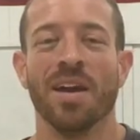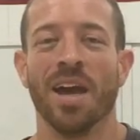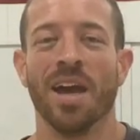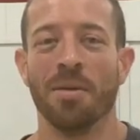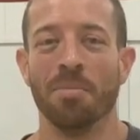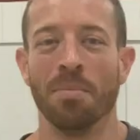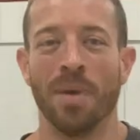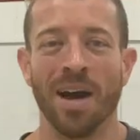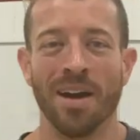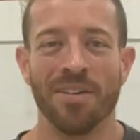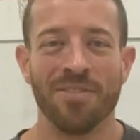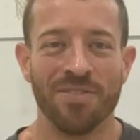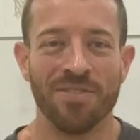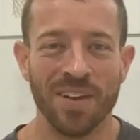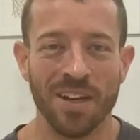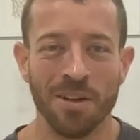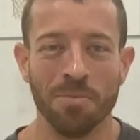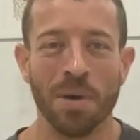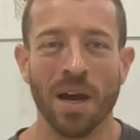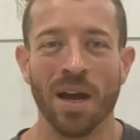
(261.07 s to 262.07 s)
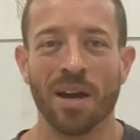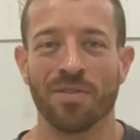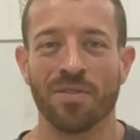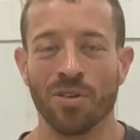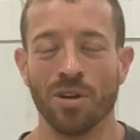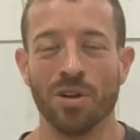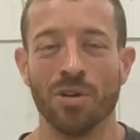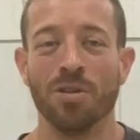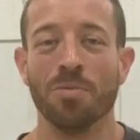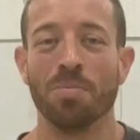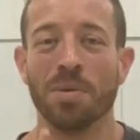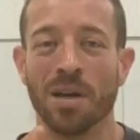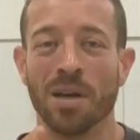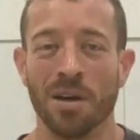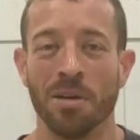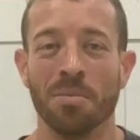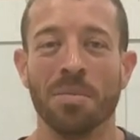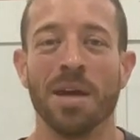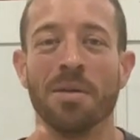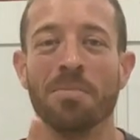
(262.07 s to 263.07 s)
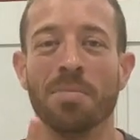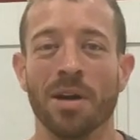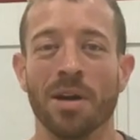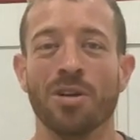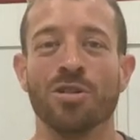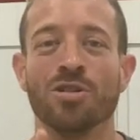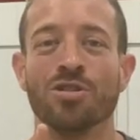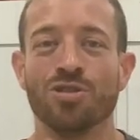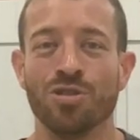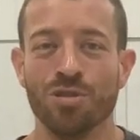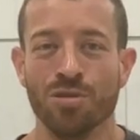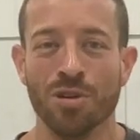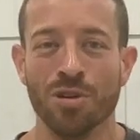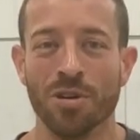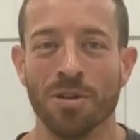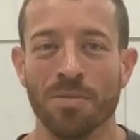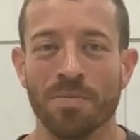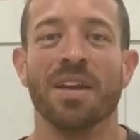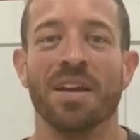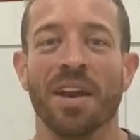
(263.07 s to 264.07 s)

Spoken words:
and my feedback for you to become a better shooter.